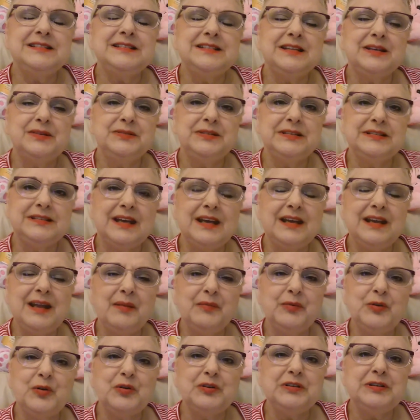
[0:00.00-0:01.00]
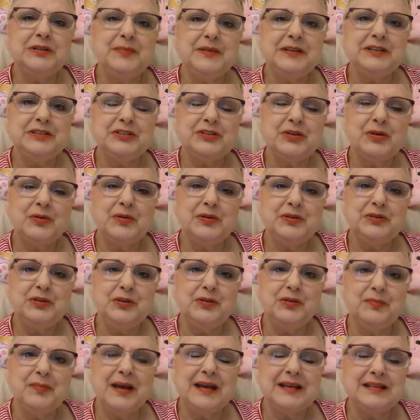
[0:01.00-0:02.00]
So today I'm going to be showing
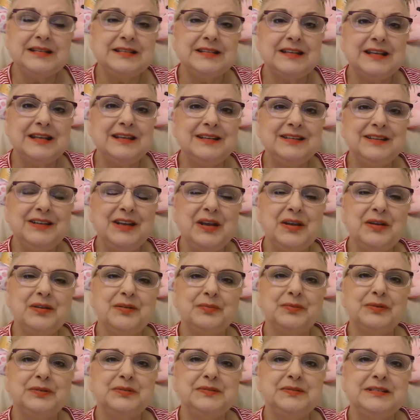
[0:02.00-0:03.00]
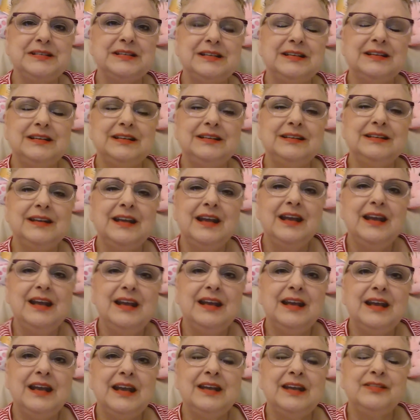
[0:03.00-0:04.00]
you my skincare routine
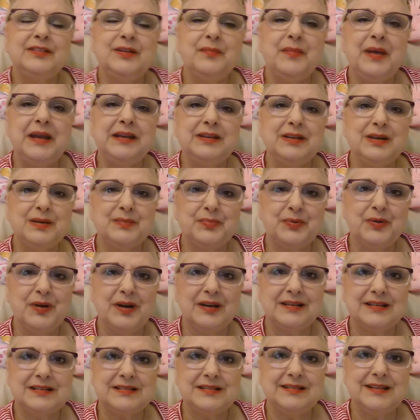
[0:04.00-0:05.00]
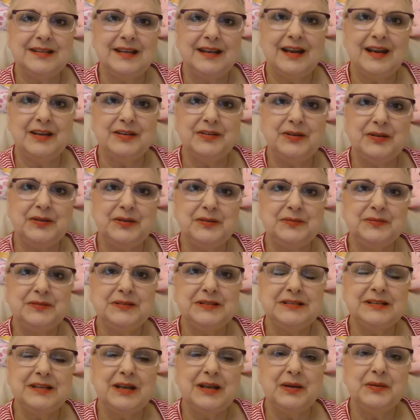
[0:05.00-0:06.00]
and the makeup products that I use.
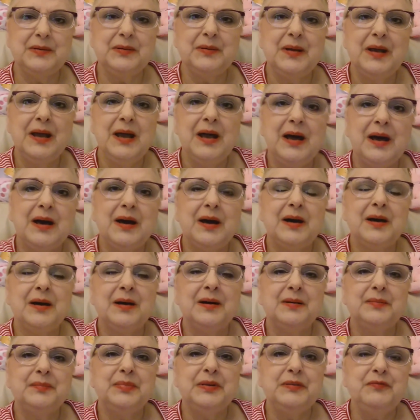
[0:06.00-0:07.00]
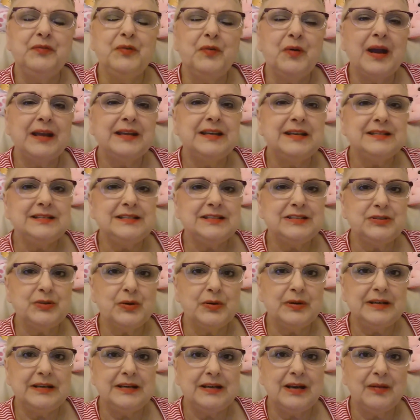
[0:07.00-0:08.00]
So uh, before I get
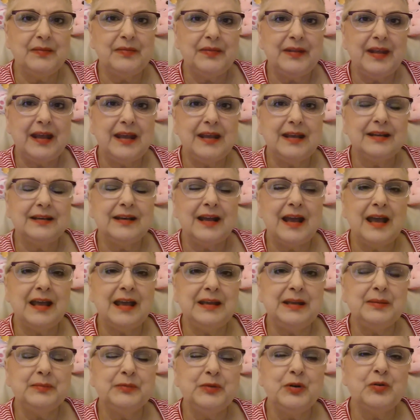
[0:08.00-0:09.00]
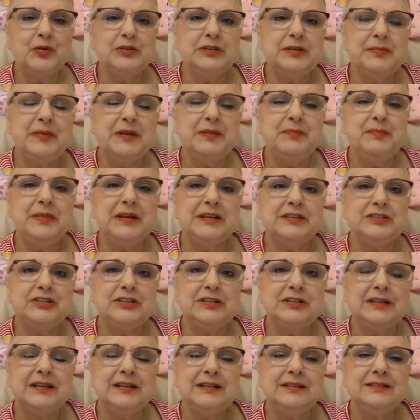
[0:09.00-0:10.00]
started on that, I am going to be
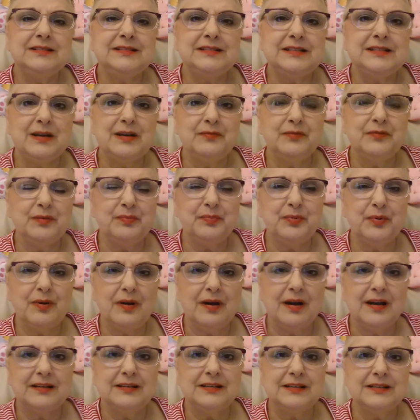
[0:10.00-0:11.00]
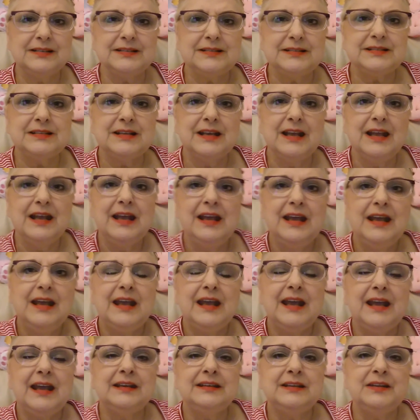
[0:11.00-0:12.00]
mentioning several products
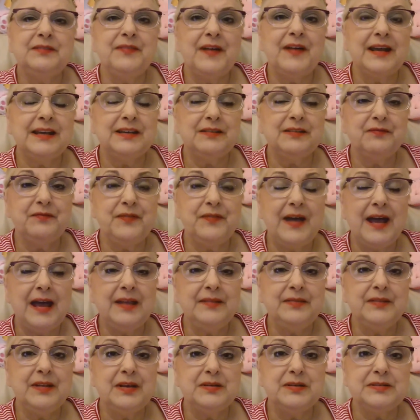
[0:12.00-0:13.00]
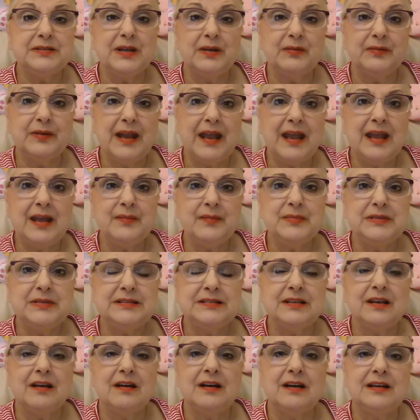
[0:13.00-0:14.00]
and if I can find those on
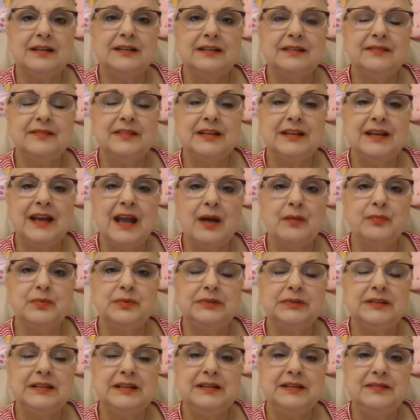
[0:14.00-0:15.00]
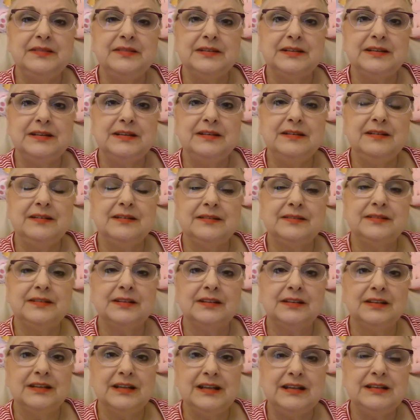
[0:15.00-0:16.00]
Amazon, then I will leave the, the
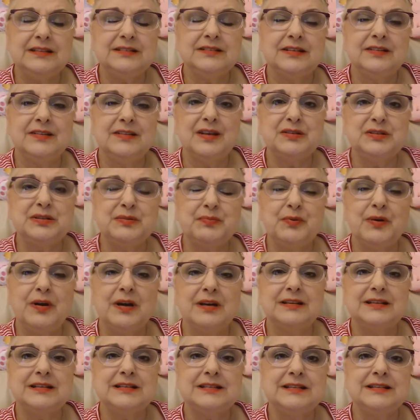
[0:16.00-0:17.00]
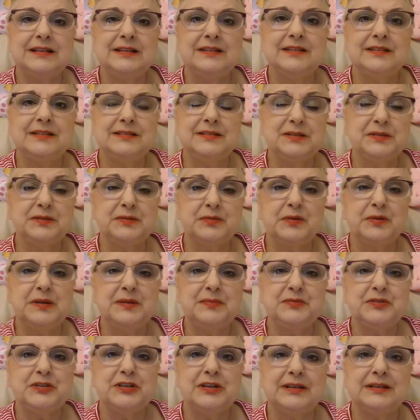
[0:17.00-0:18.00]
link to those products in the
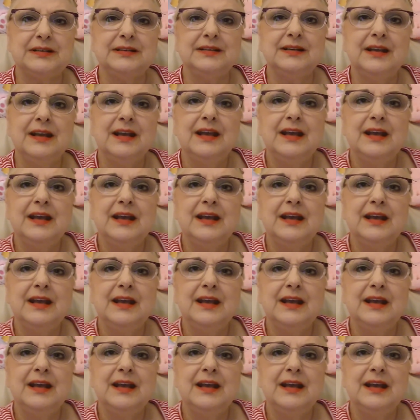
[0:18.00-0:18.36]
description.